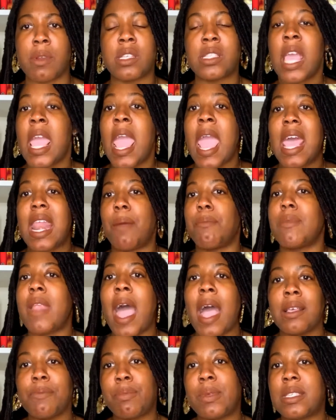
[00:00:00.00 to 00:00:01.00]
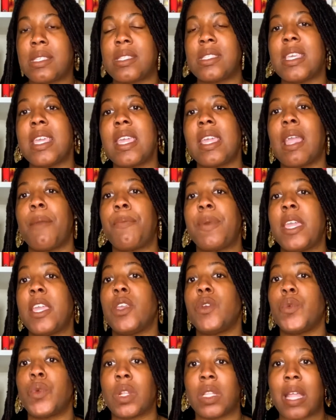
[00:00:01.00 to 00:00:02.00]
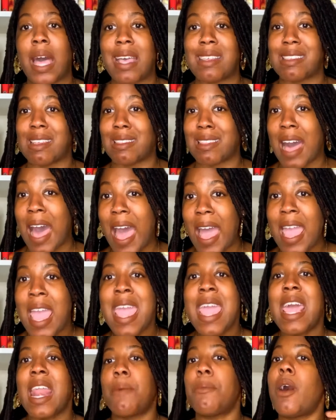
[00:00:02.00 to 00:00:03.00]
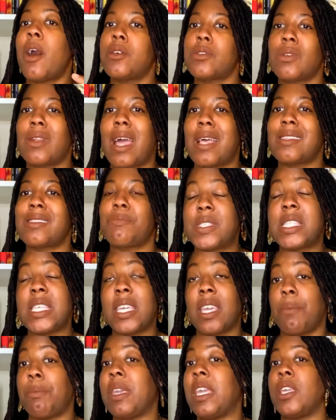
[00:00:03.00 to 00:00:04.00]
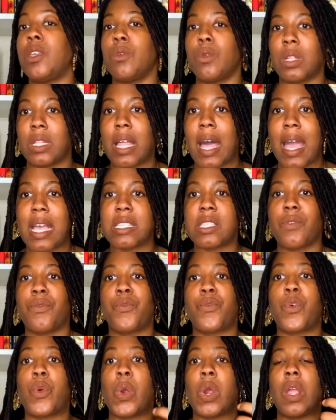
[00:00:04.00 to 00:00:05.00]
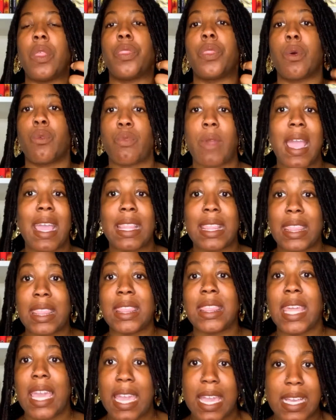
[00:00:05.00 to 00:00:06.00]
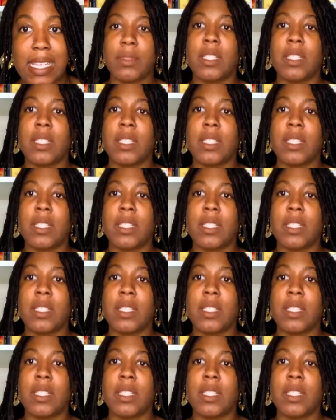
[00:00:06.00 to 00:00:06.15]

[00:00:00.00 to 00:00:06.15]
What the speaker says: And I'm not seeing it being utilized a lot, and I'm also not seeing it being utilized for the right things.